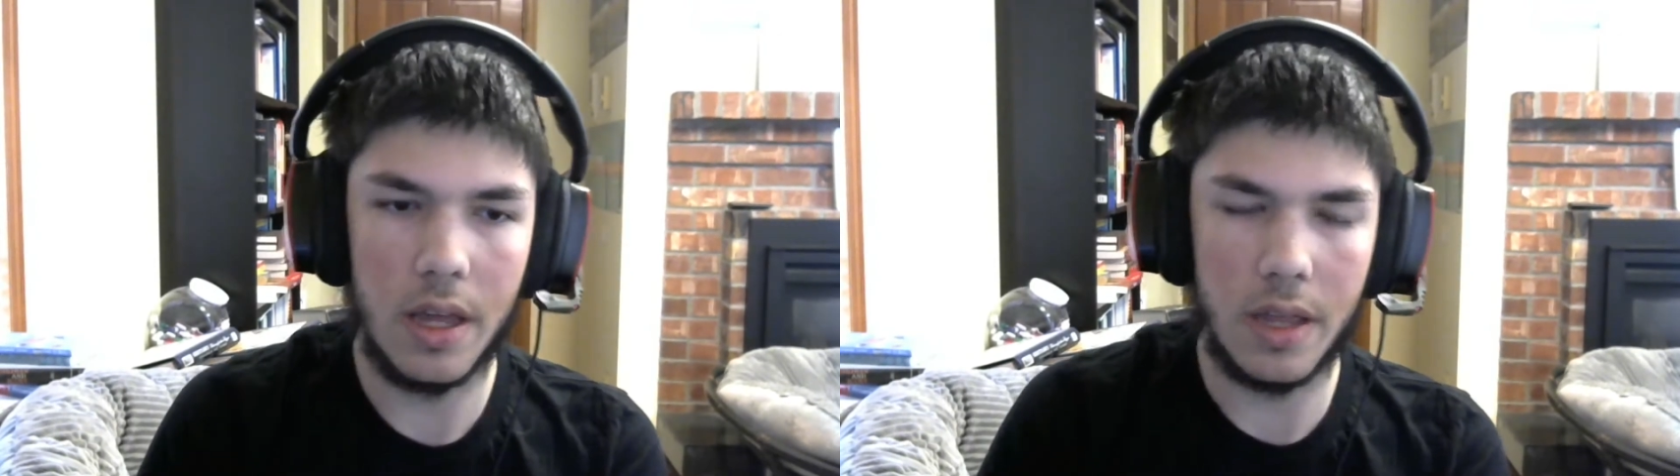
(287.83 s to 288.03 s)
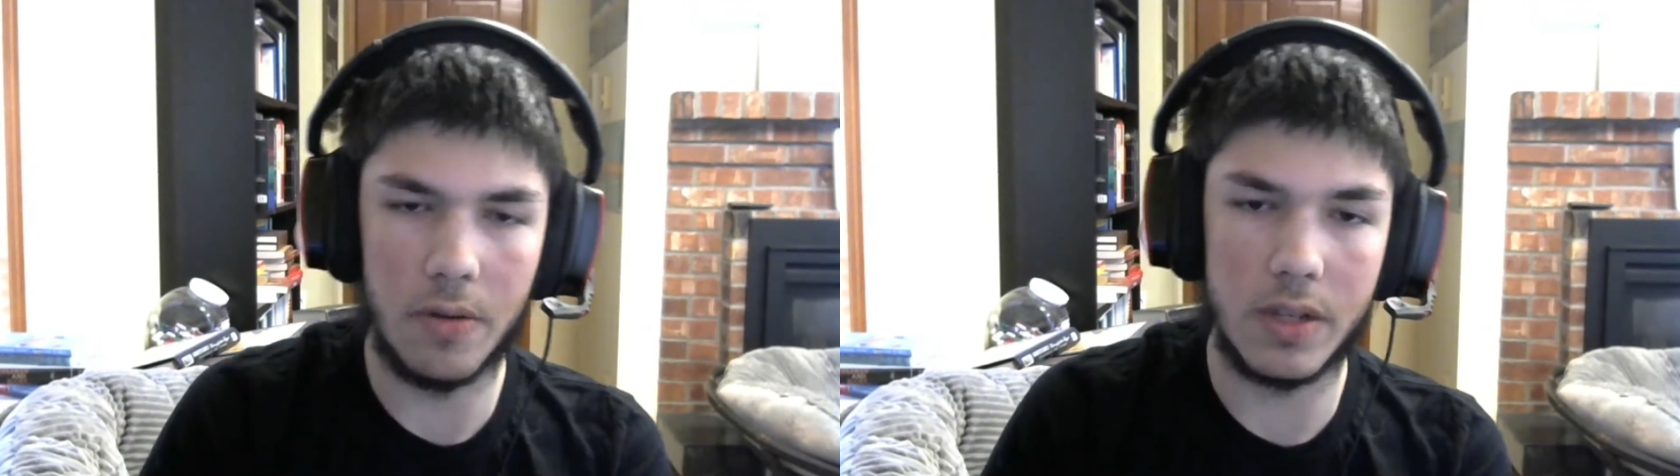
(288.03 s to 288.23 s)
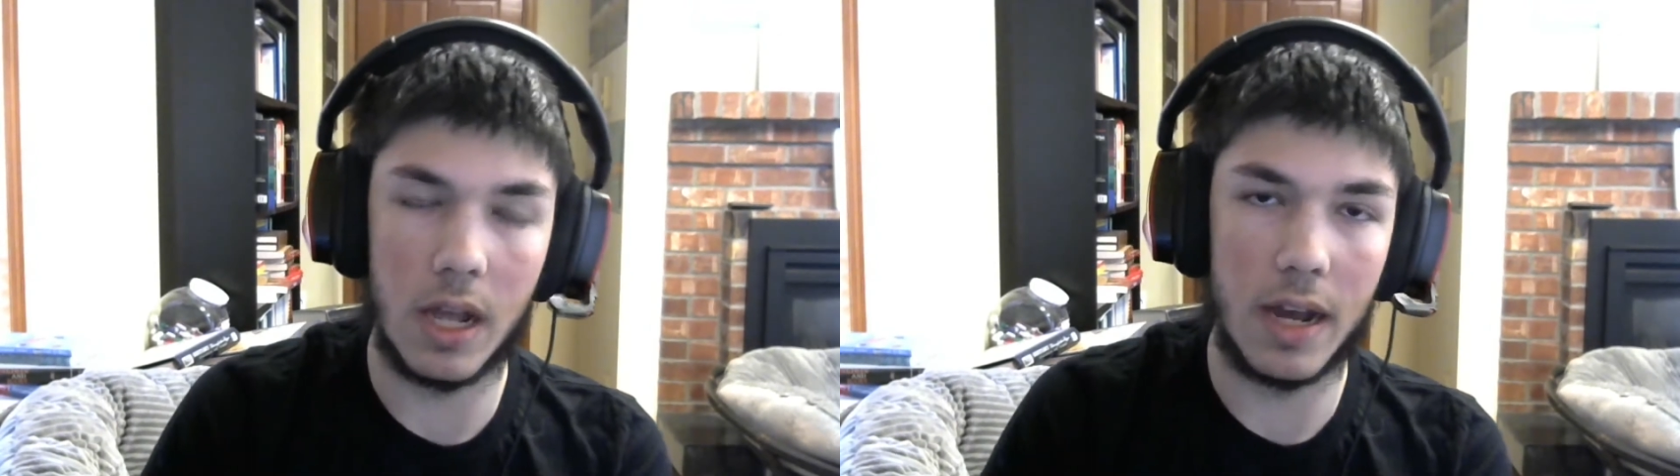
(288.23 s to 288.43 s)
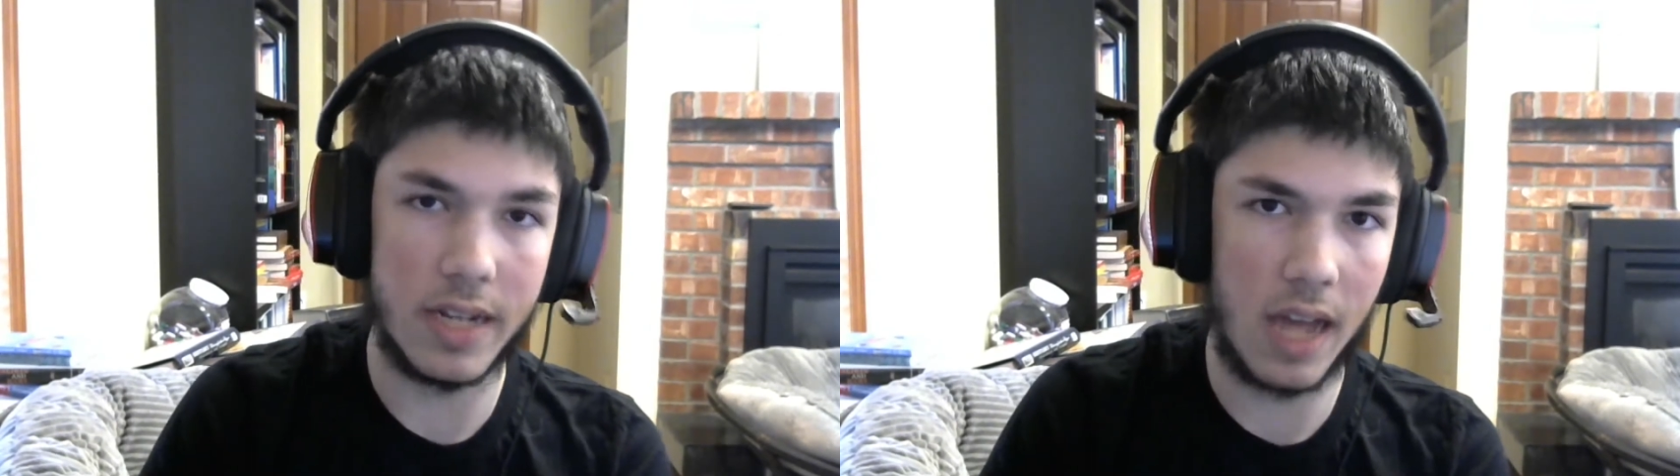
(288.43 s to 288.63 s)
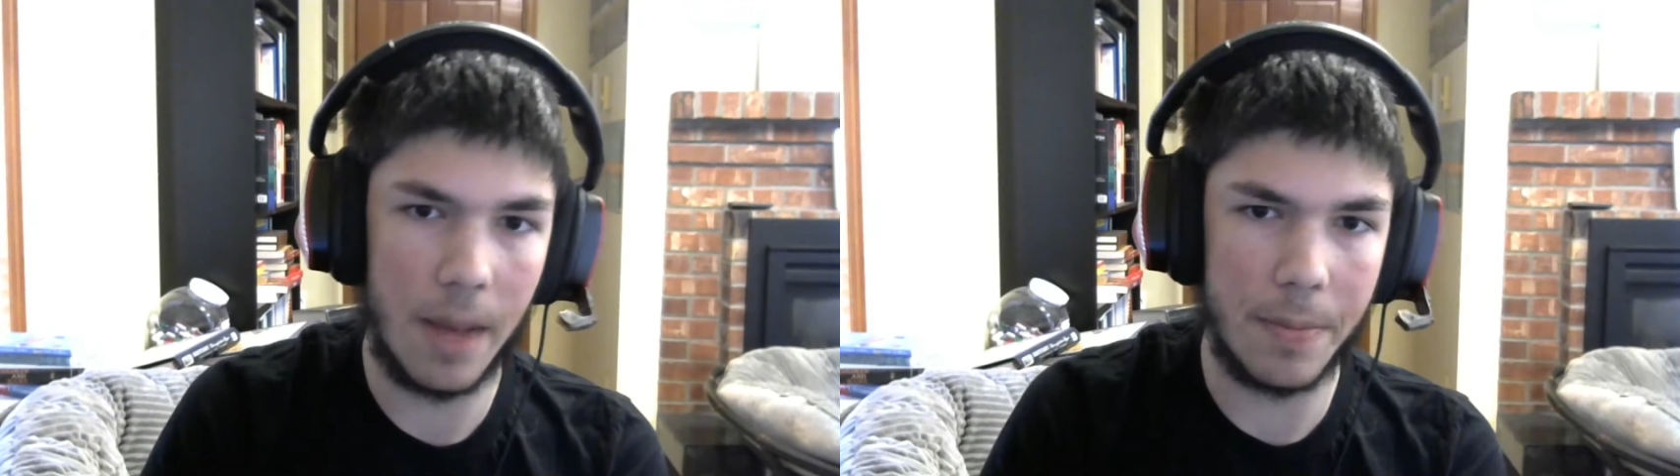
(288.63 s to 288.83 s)
there was a lot of
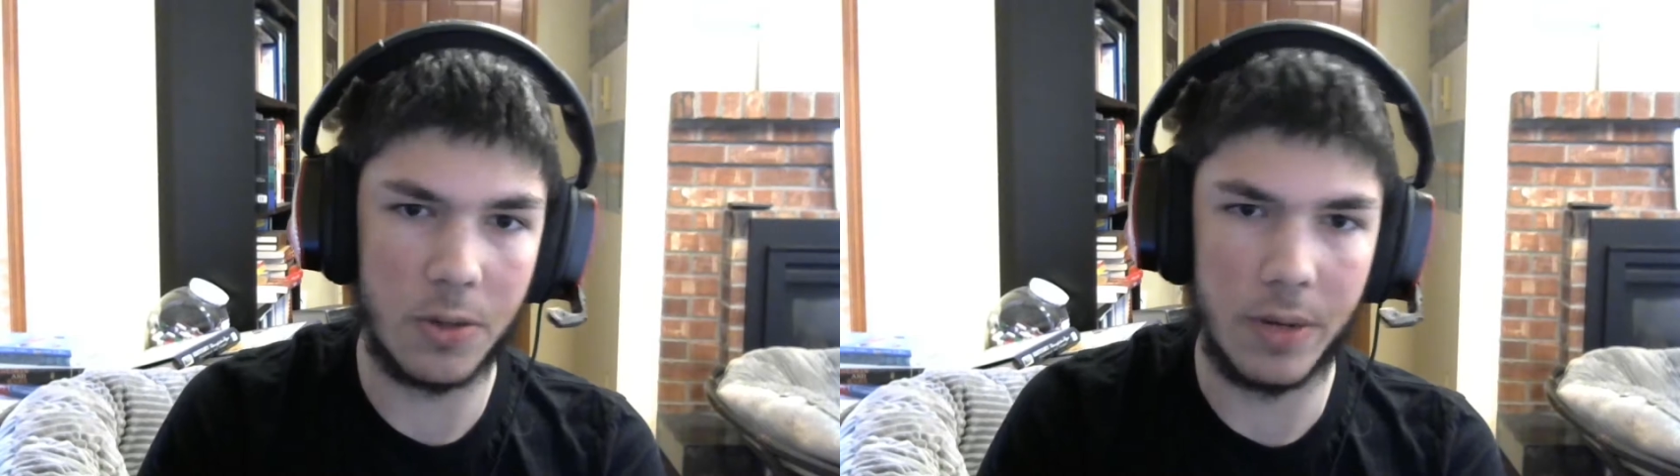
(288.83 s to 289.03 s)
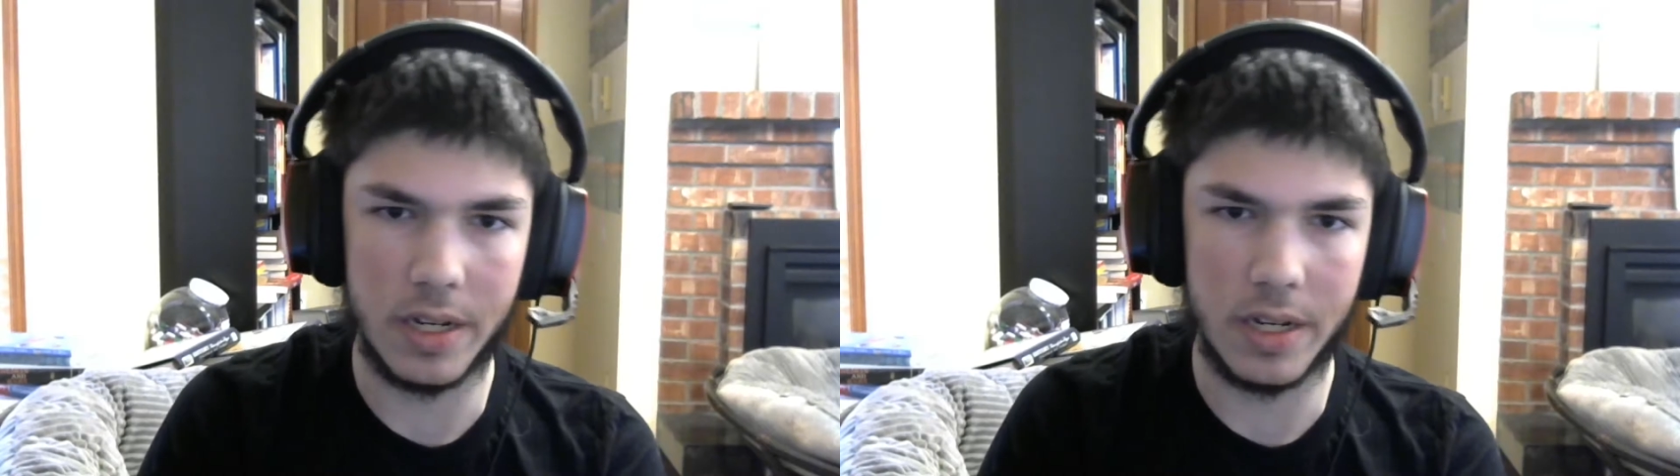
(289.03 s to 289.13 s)
time between